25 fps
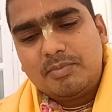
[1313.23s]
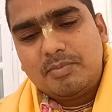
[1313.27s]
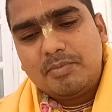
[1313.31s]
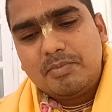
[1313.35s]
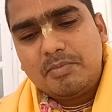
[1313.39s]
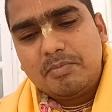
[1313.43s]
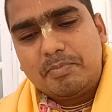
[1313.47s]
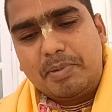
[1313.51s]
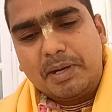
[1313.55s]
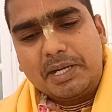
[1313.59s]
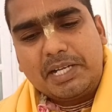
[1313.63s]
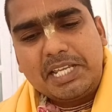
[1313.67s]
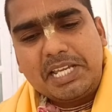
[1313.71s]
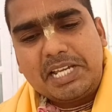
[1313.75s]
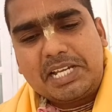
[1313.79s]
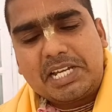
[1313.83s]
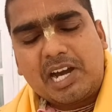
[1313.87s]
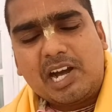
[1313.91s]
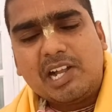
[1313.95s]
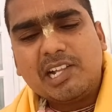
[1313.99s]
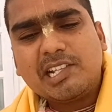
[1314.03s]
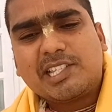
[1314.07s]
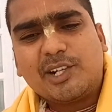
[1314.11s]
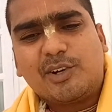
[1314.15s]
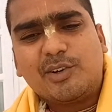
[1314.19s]
but he
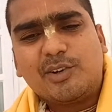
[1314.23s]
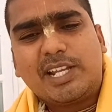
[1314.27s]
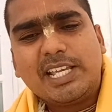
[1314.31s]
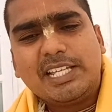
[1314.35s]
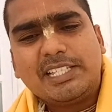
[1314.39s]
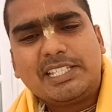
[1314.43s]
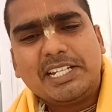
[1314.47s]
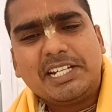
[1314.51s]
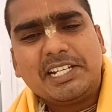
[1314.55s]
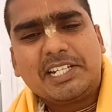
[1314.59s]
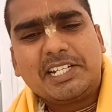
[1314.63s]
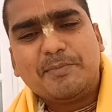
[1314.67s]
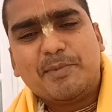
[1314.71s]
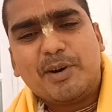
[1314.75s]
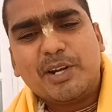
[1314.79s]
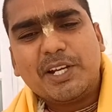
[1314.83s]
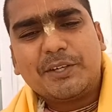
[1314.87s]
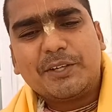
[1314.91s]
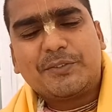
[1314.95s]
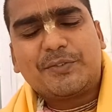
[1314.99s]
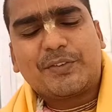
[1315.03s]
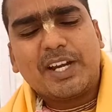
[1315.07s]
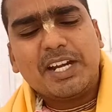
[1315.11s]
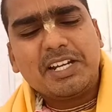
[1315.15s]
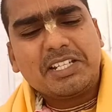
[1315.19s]
calls out his
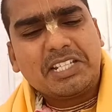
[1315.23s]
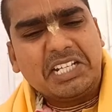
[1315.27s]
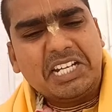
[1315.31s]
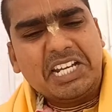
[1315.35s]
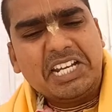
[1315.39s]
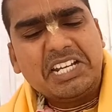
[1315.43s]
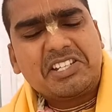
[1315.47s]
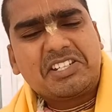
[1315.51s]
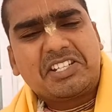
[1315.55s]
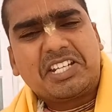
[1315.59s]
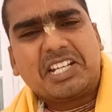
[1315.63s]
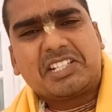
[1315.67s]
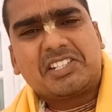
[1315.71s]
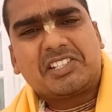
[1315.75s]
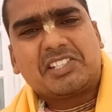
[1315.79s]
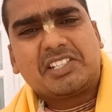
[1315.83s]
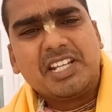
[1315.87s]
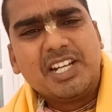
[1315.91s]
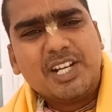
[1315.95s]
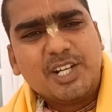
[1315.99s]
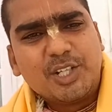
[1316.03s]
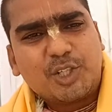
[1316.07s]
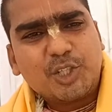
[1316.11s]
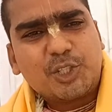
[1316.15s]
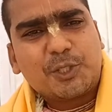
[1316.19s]
demonic friends and instructs
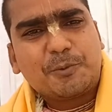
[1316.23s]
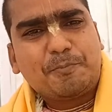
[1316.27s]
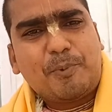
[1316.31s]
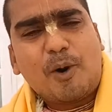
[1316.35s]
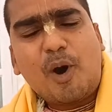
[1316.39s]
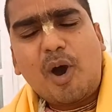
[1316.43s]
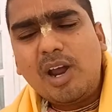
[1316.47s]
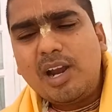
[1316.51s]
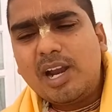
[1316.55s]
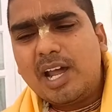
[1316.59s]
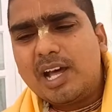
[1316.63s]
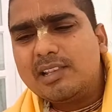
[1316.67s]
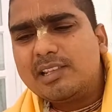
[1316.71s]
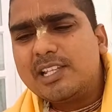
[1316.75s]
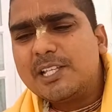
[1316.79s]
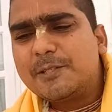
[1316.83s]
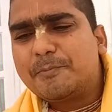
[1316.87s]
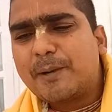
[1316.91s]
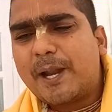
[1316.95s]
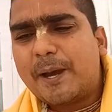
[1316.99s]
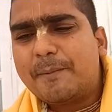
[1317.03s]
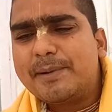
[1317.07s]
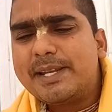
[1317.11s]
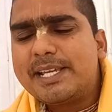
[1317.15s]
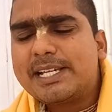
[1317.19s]
to spoil all this
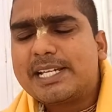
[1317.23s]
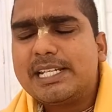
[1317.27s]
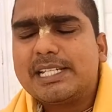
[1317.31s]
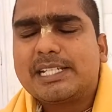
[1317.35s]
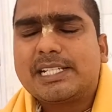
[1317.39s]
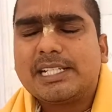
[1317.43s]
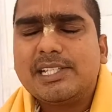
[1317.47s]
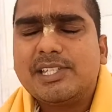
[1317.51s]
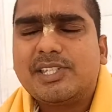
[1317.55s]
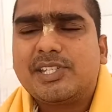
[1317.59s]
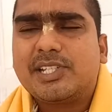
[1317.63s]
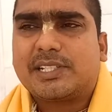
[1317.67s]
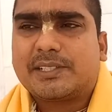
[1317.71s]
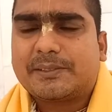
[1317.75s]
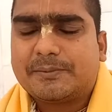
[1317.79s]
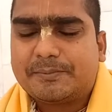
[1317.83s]
Brahmanical culture.